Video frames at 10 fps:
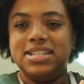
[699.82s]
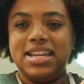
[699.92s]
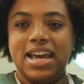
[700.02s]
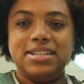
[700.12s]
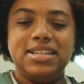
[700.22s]

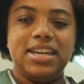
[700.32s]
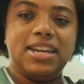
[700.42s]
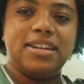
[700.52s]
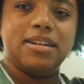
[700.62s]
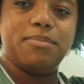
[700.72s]

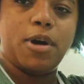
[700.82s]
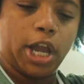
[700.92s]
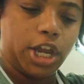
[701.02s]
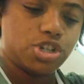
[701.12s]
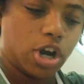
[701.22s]
tented
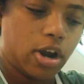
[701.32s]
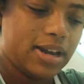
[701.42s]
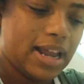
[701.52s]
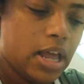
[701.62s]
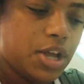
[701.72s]
pocket
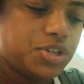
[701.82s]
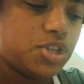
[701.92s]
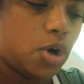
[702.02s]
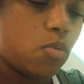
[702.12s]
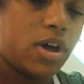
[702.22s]
chart.
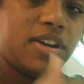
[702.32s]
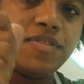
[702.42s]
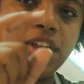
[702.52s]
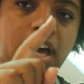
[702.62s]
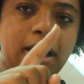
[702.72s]
So one
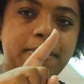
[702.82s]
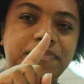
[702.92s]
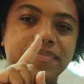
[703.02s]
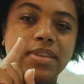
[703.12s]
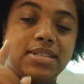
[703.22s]
of the
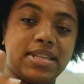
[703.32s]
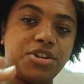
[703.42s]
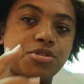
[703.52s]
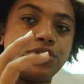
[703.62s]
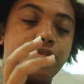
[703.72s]

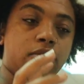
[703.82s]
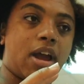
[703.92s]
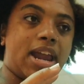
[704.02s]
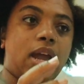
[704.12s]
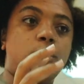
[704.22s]
centers for
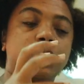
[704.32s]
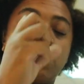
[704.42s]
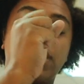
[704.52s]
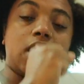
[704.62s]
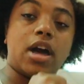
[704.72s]
writing
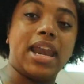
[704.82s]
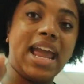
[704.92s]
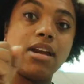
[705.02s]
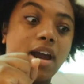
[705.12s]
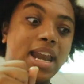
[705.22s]
was working on
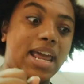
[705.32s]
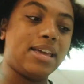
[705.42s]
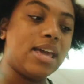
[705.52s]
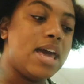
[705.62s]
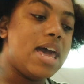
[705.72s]

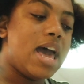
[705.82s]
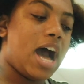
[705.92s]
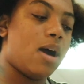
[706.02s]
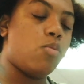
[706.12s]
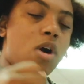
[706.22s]
handwriting.
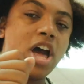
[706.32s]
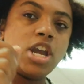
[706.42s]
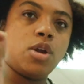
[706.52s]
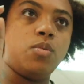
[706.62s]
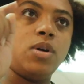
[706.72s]

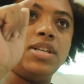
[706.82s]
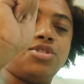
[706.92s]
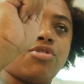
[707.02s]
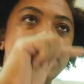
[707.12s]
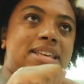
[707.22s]
One
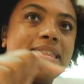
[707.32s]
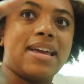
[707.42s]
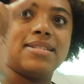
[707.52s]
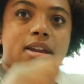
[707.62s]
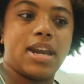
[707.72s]
was tracing
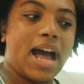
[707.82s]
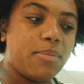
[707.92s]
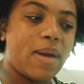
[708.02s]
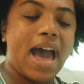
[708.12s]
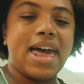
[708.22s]
things on an
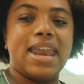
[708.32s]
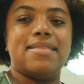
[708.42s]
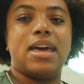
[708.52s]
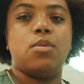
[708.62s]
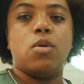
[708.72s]
iPad,
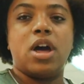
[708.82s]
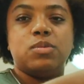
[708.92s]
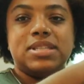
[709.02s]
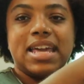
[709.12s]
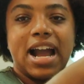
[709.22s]
and then
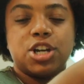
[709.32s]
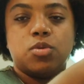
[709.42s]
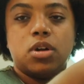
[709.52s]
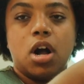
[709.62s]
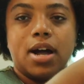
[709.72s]
one was the
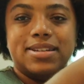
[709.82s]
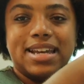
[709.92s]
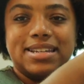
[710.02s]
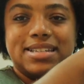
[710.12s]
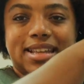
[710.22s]
actual
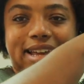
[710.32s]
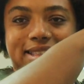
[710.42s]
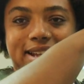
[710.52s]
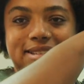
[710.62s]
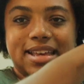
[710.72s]
content
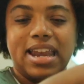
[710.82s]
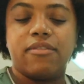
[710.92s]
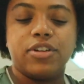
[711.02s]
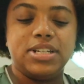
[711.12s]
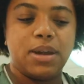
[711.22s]
like this. And
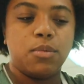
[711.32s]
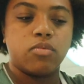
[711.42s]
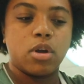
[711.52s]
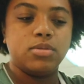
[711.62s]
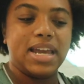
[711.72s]
every day
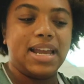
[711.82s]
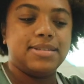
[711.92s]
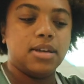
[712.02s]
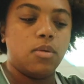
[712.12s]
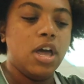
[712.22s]
will
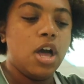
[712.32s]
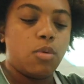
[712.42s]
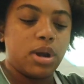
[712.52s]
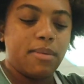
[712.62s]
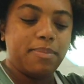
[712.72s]
rotate. So
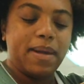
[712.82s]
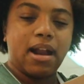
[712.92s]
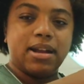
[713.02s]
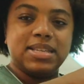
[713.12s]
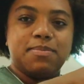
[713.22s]
one of my
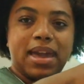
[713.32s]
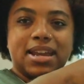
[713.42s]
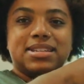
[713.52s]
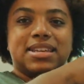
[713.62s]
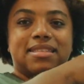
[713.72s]
paras
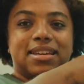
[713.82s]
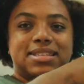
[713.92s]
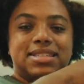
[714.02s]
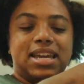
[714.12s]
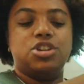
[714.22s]
manned
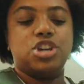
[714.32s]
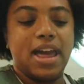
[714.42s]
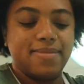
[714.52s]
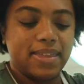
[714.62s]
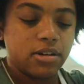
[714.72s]
this station
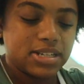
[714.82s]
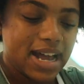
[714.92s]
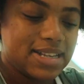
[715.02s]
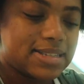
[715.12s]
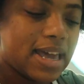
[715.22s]
at their
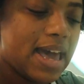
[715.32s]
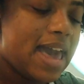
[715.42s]
desk,